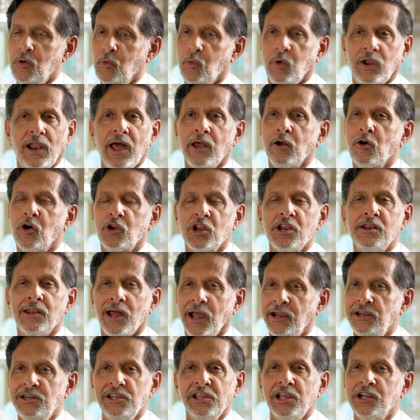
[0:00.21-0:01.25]
When I got a
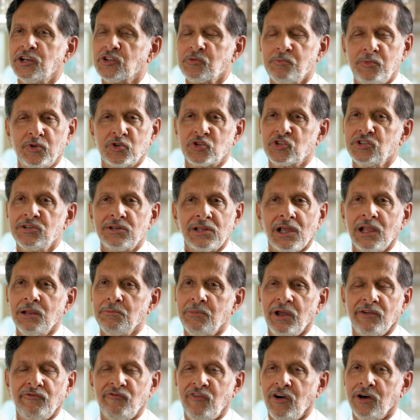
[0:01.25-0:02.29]
98th percentile,
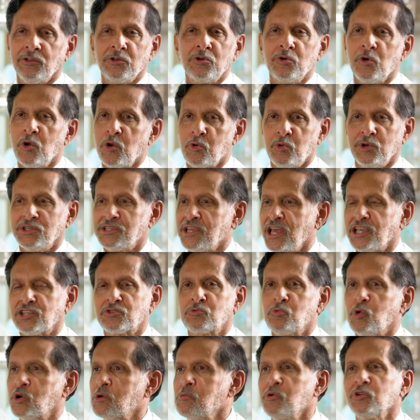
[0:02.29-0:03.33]
my father always asked,
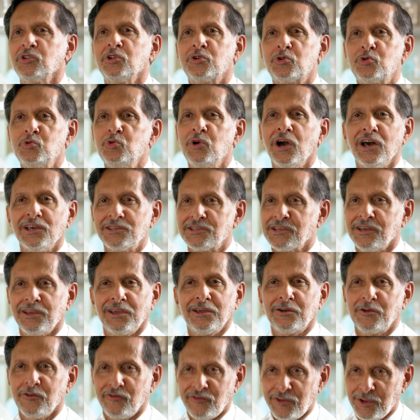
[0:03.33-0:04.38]
What about the two guys
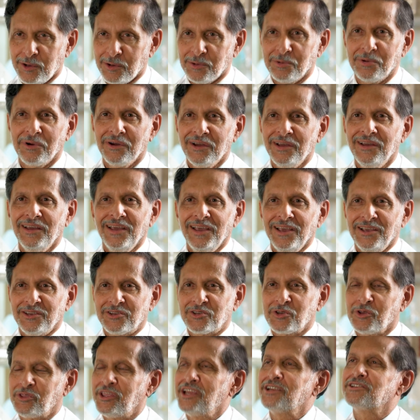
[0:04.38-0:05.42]
ahead of you?
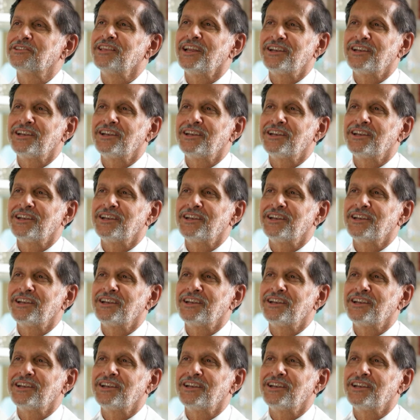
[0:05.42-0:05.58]
So there's